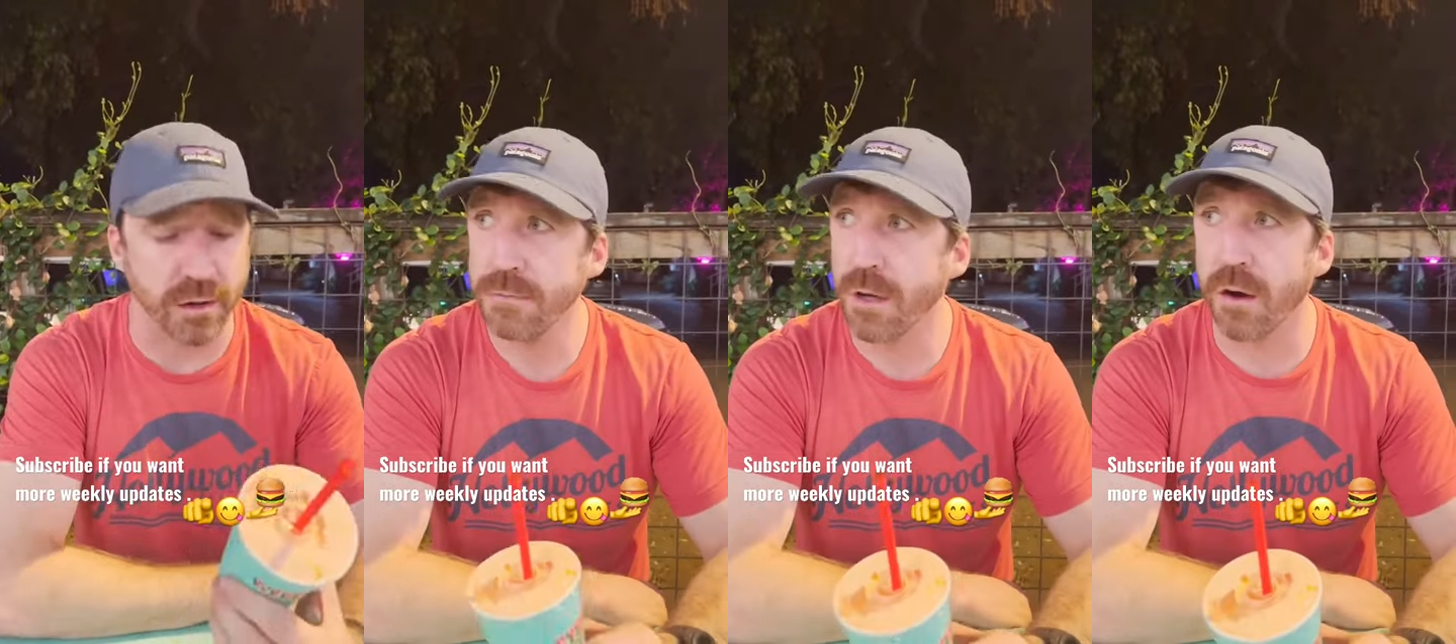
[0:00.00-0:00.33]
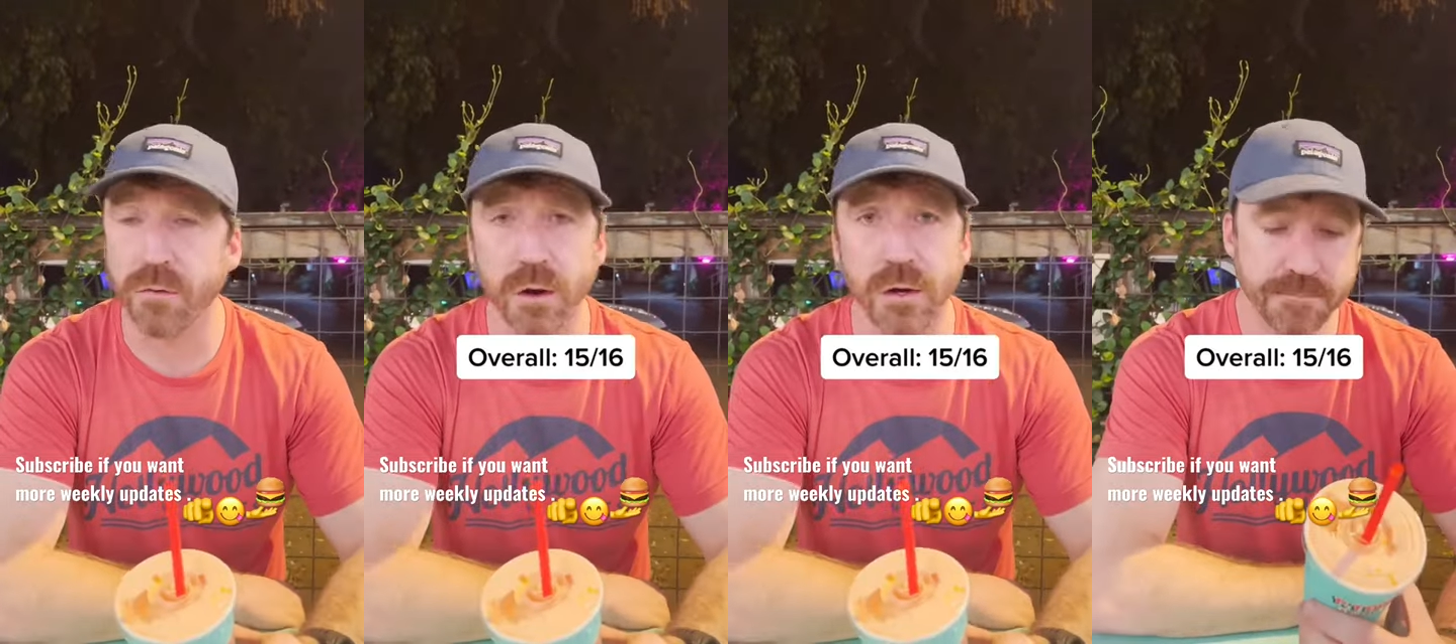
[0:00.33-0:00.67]

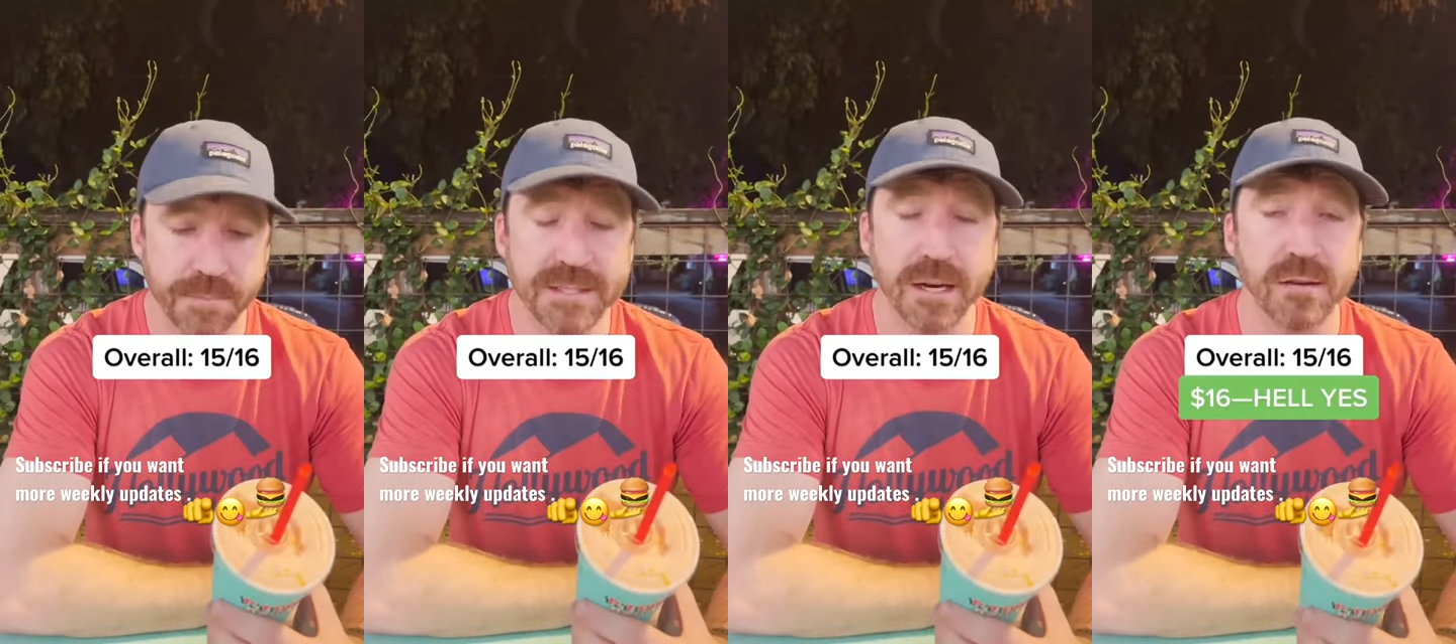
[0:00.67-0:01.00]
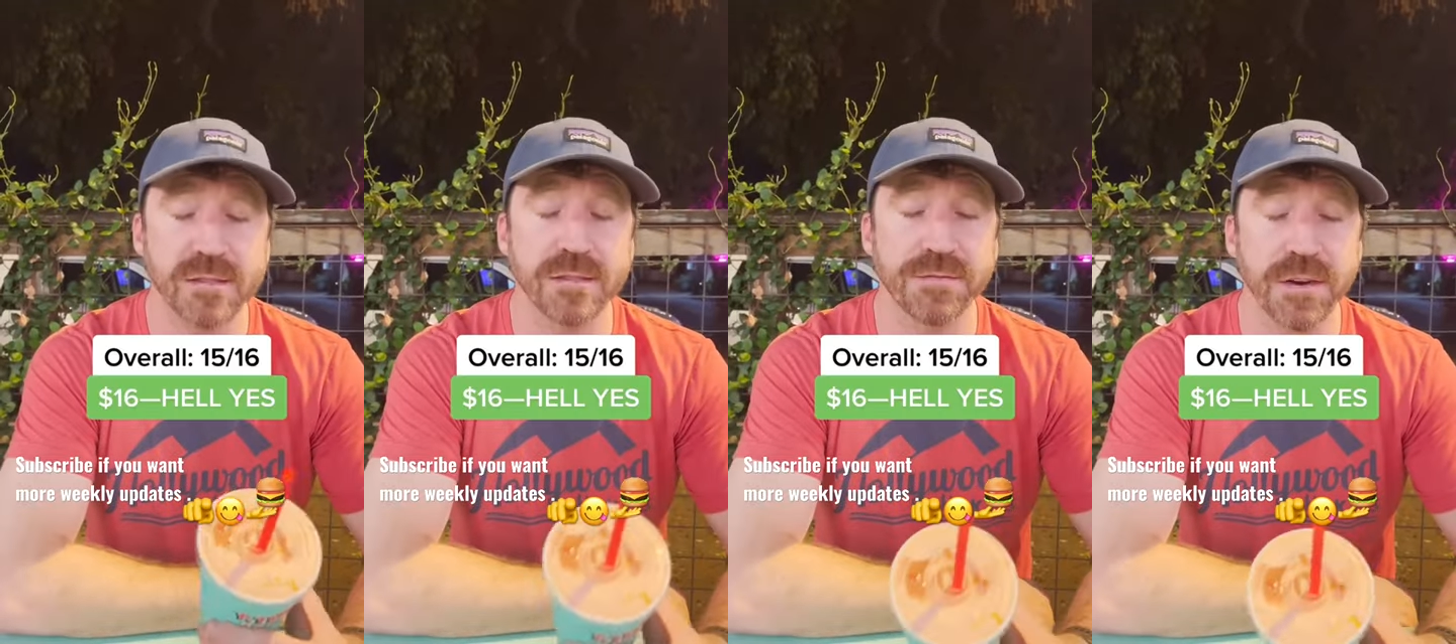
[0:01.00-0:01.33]
Overall, P. Terry's
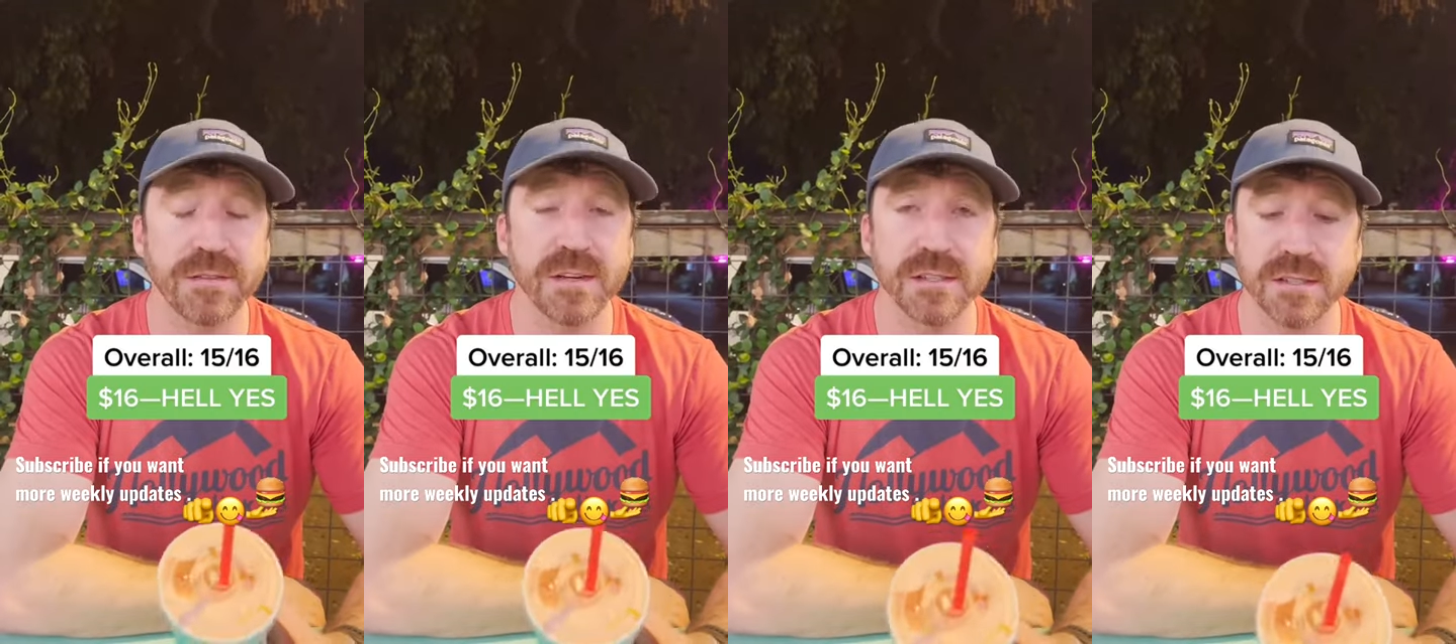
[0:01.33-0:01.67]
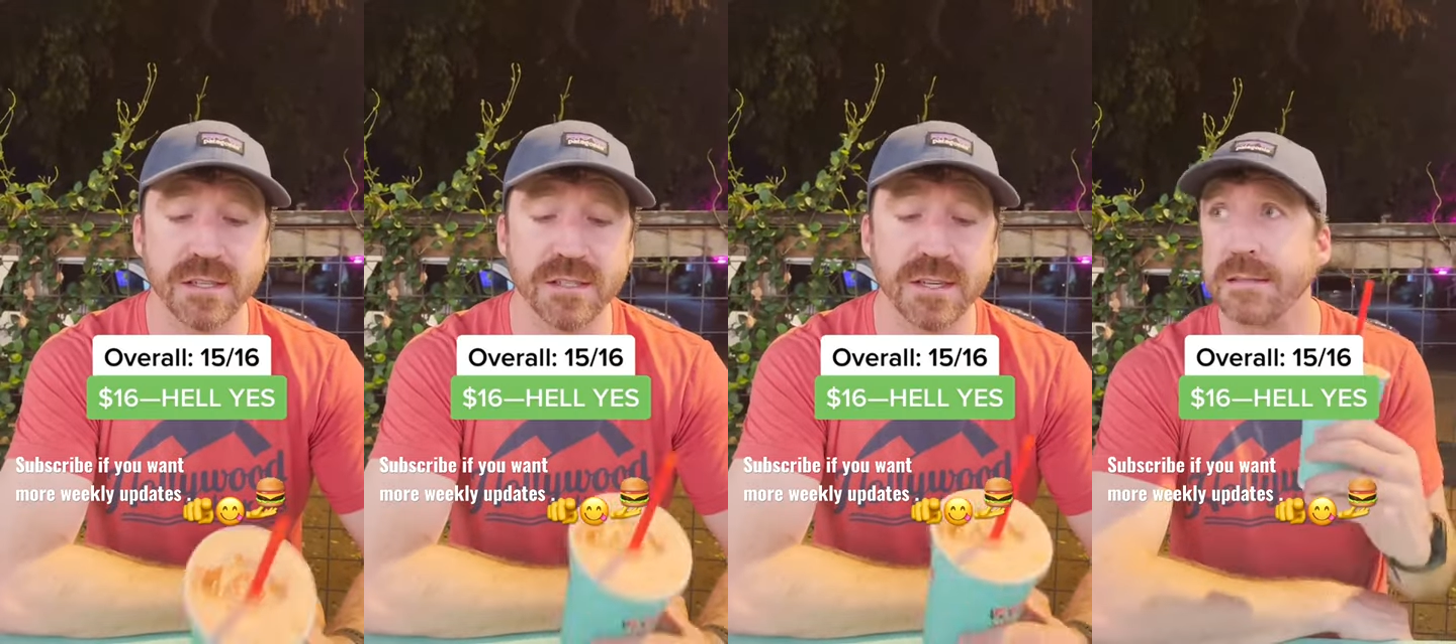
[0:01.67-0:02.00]
is 15 to
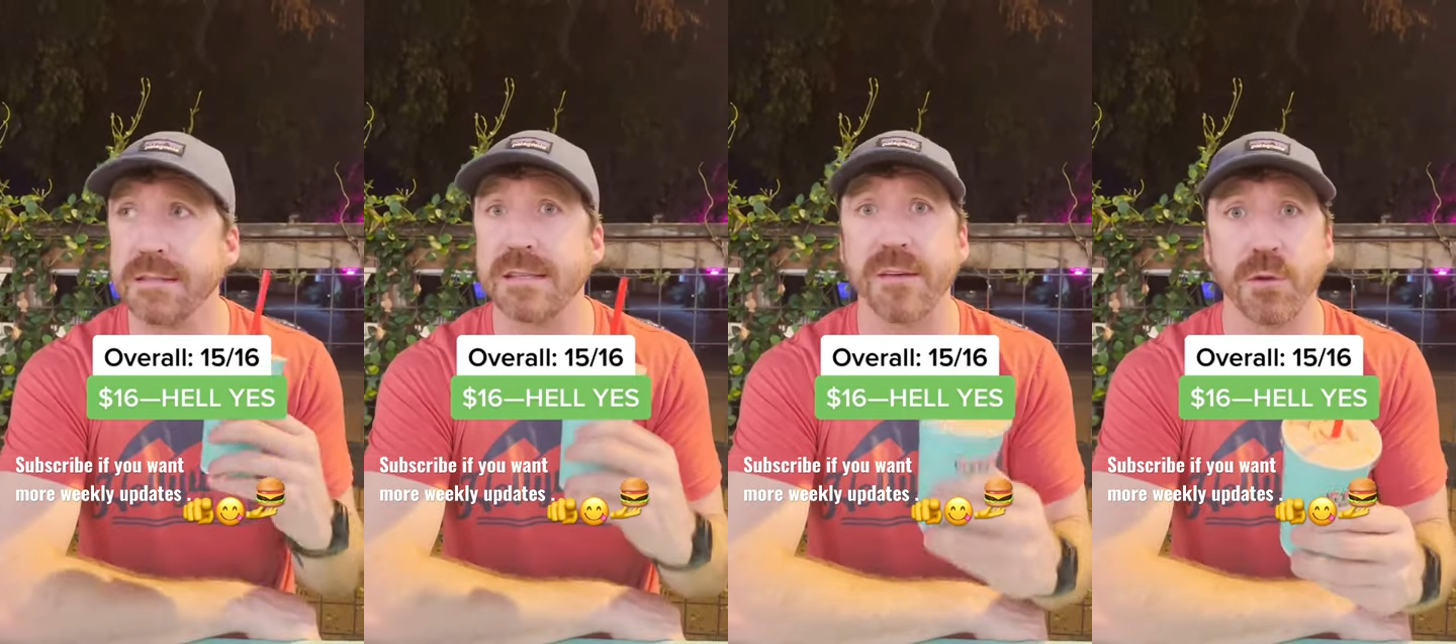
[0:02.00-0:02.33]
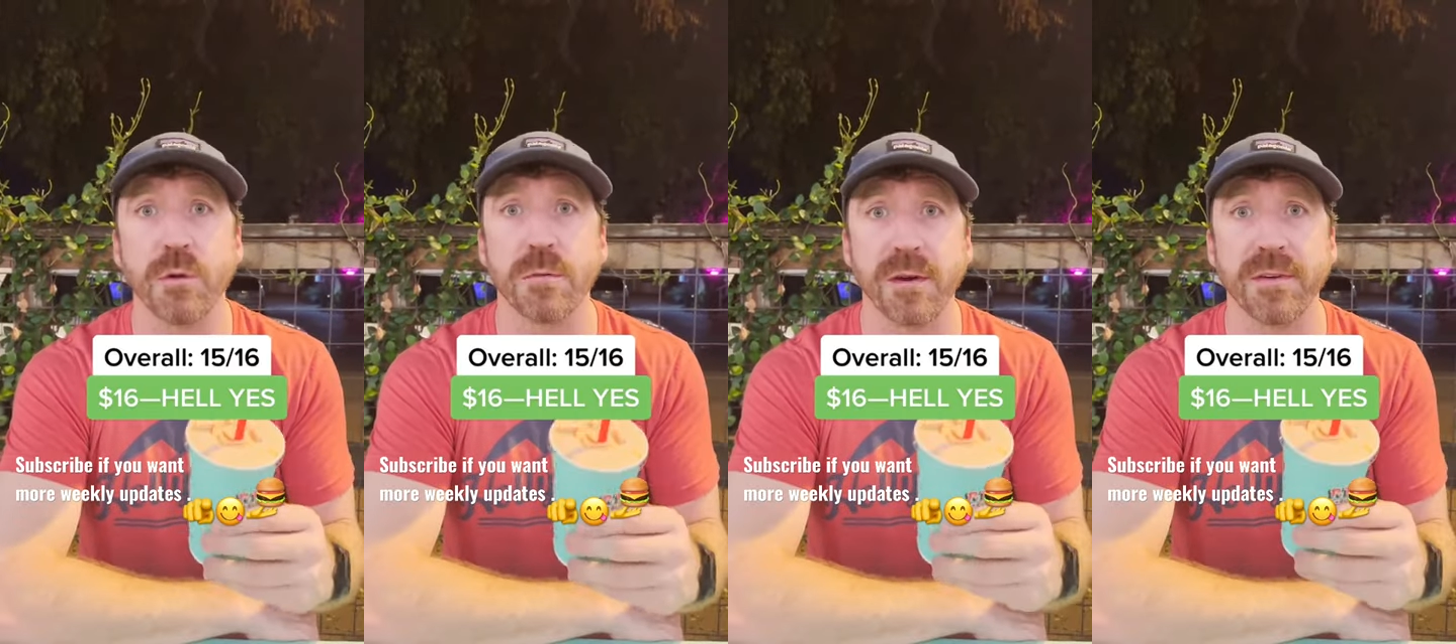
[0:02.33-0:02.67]
16. This is definitely one
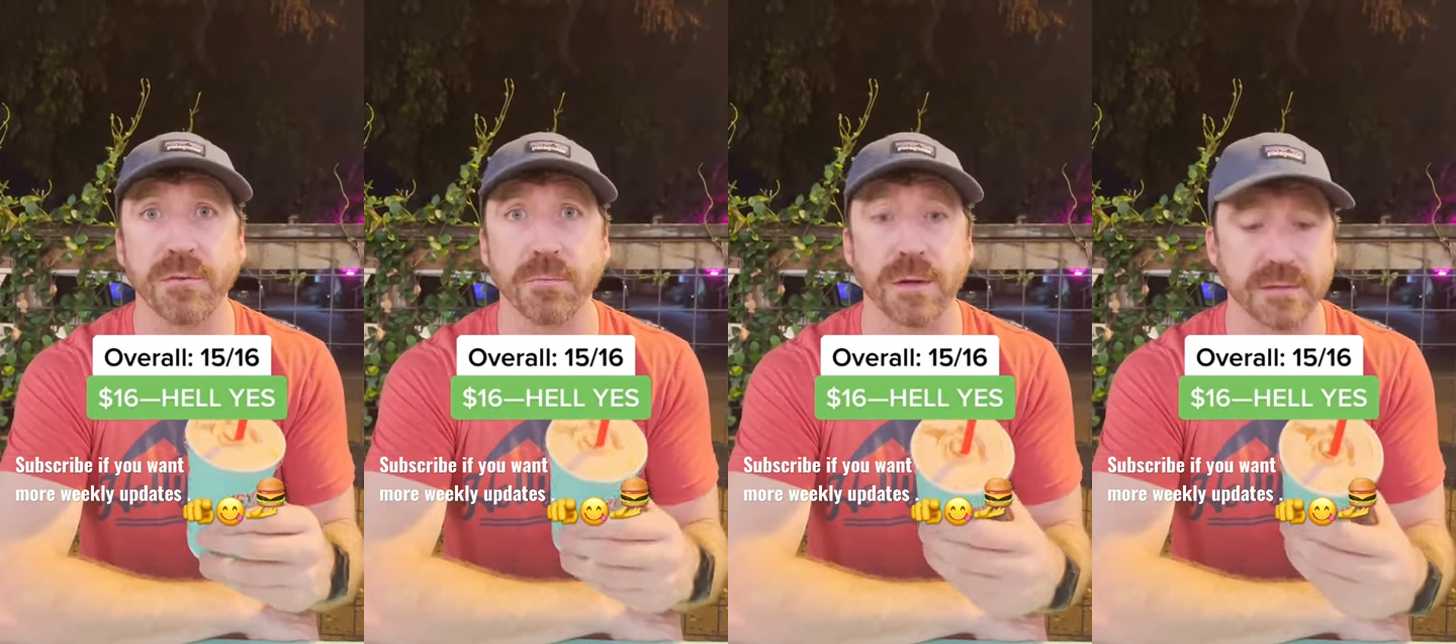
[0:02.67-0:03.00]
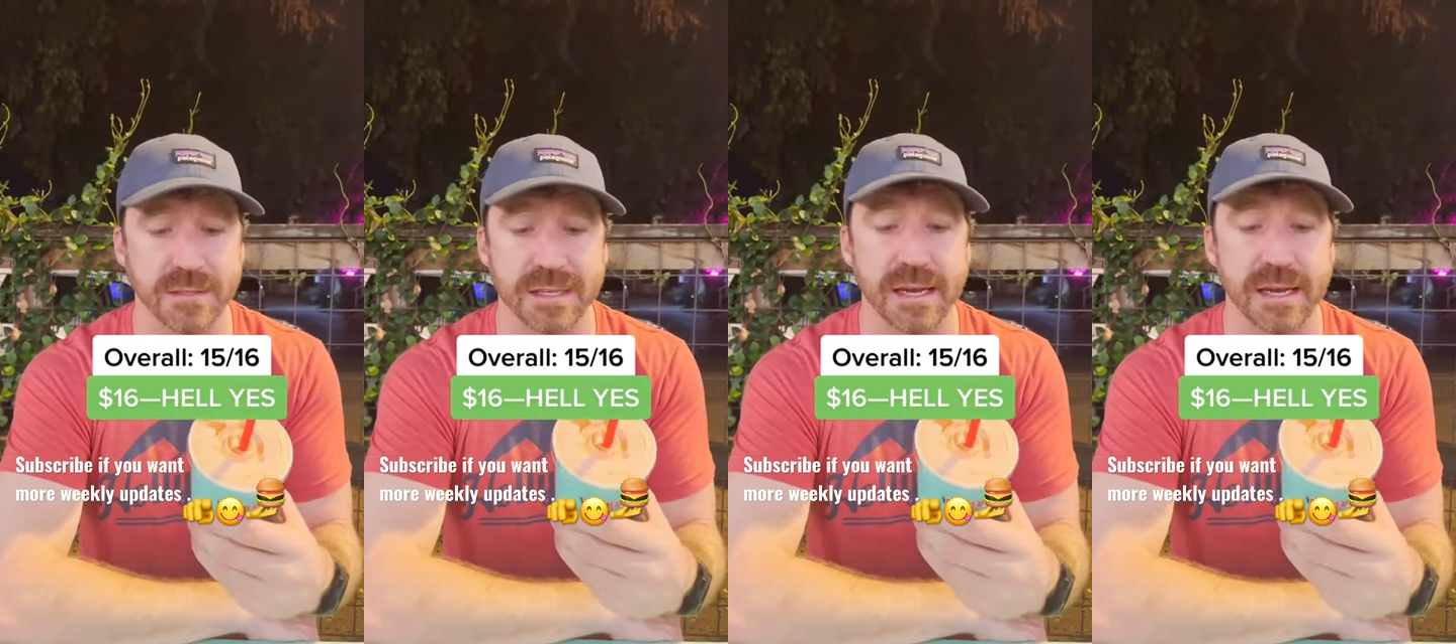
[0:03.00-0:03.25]
of my favorite places to eat in